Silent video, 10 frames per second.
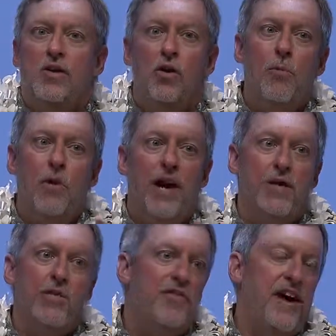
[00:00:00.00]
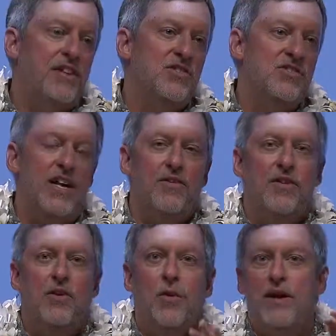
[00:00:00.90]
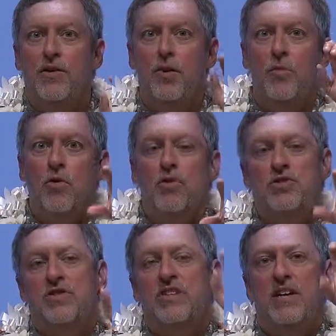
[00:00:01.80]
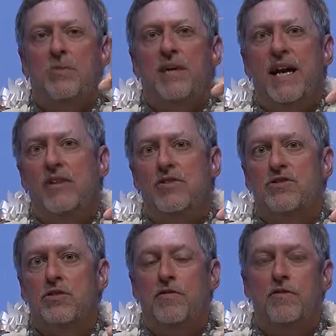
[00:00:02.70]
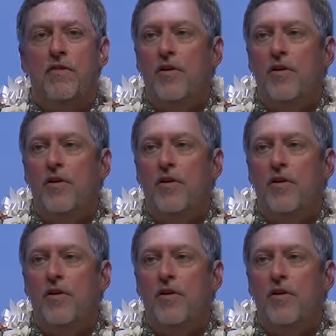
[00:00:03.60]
No more Equifaxes out there, right? No more notion of data being out on a server farm